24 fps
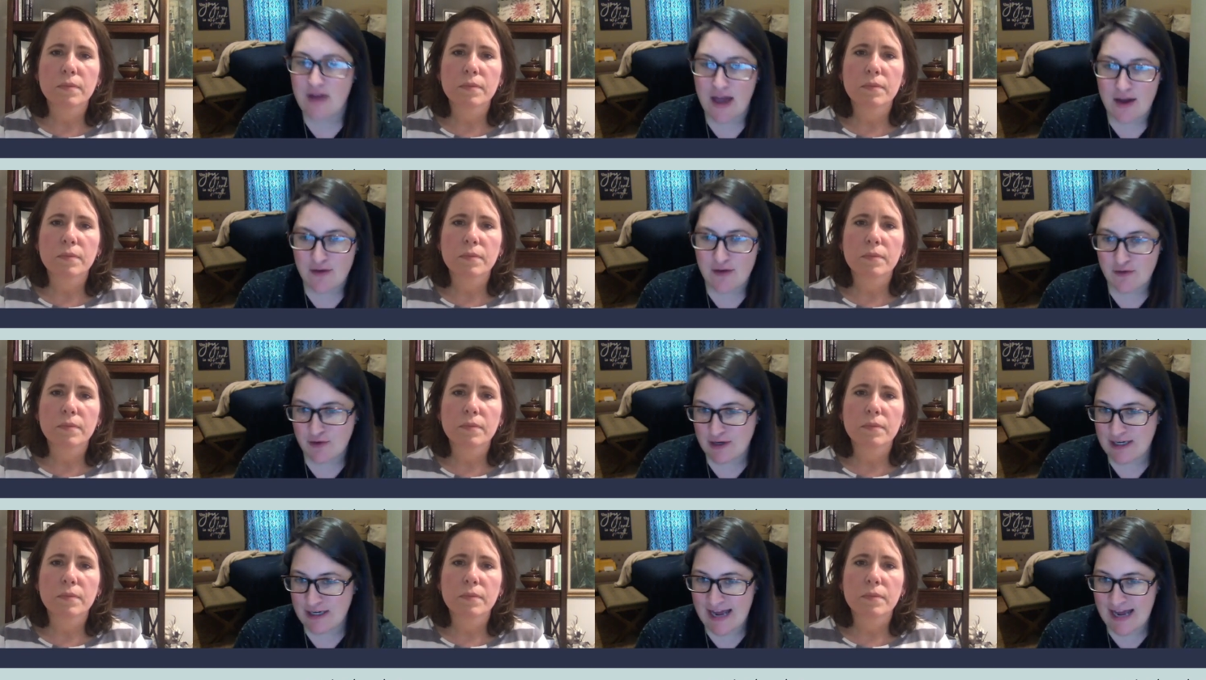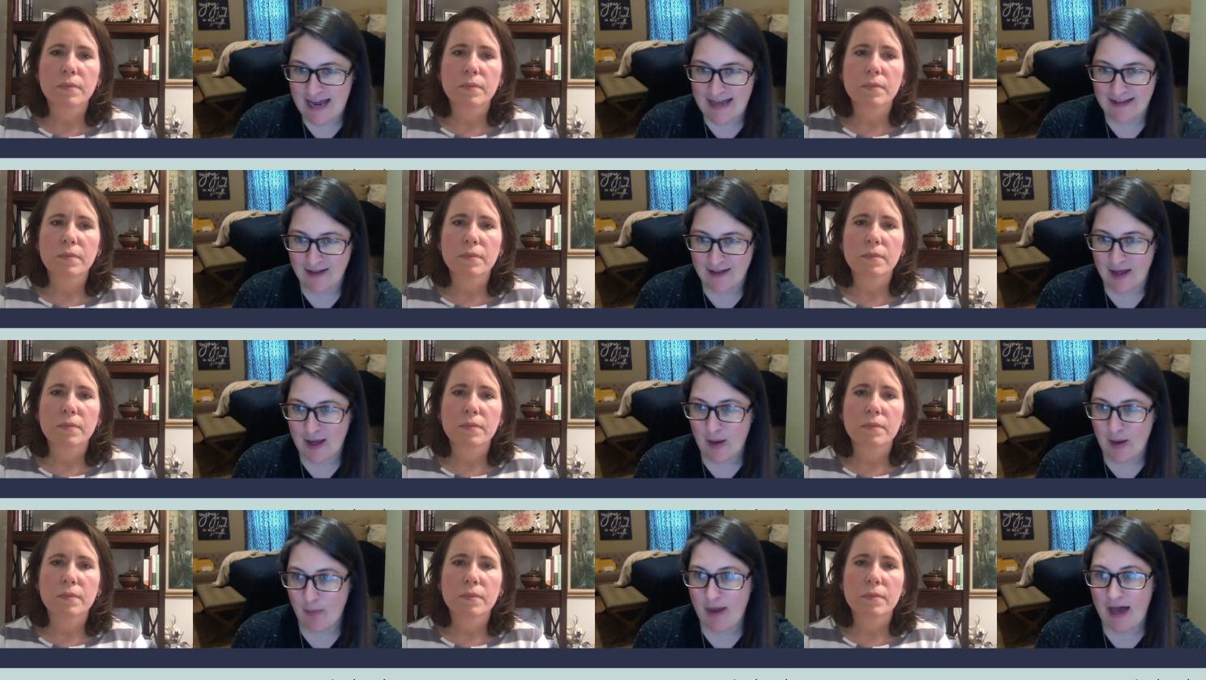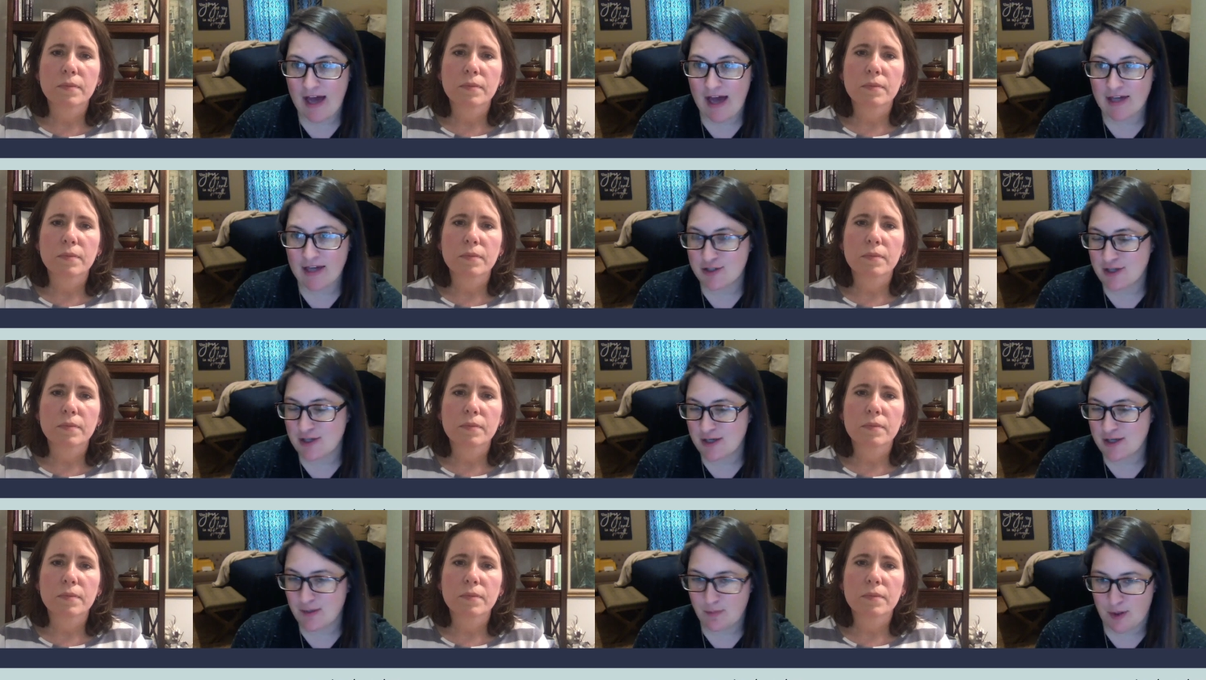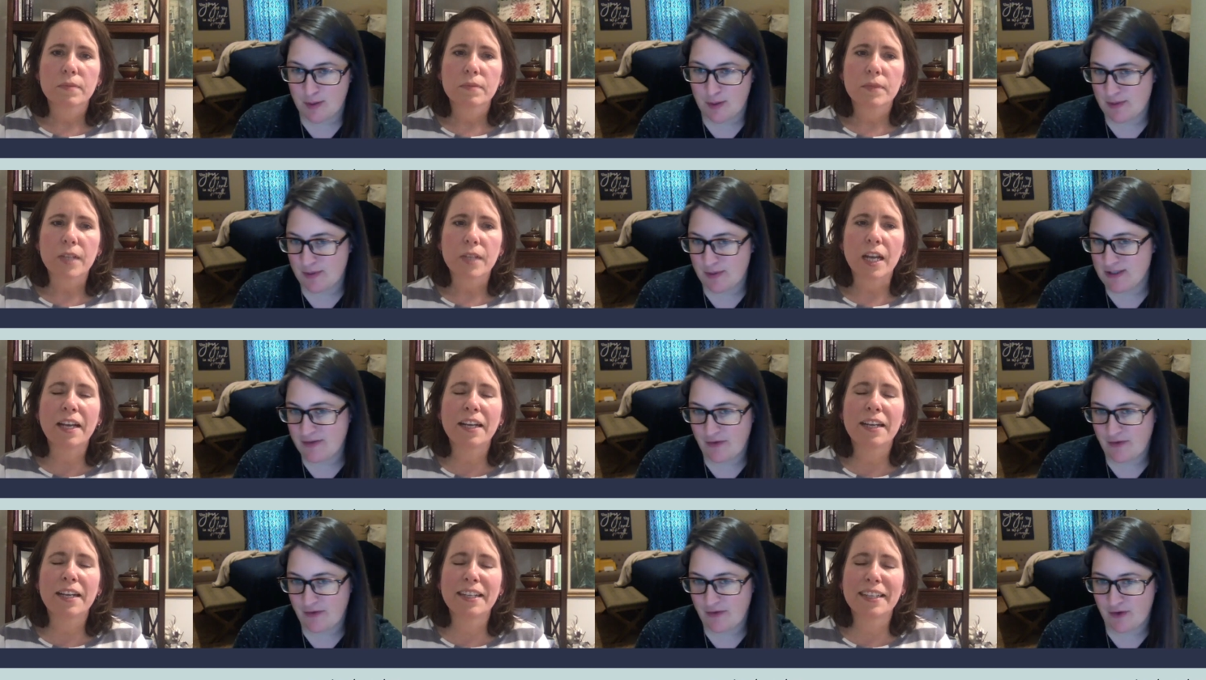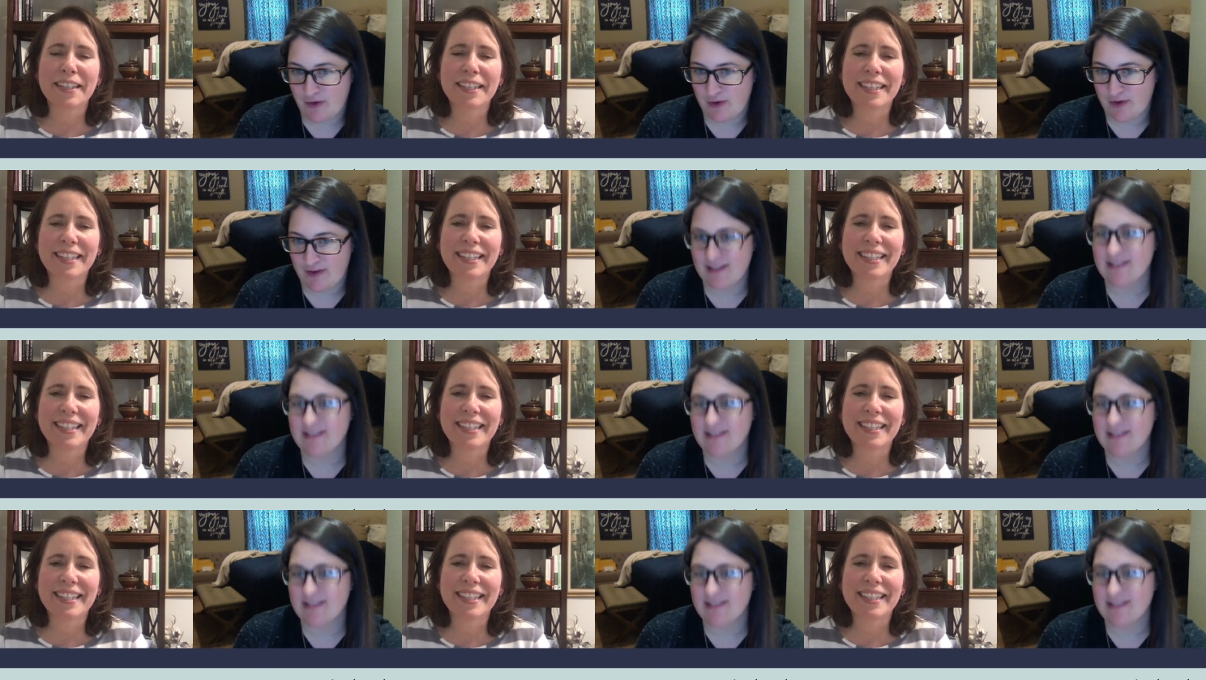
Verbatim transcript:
Speaker 1: every day like passion and purpose filled.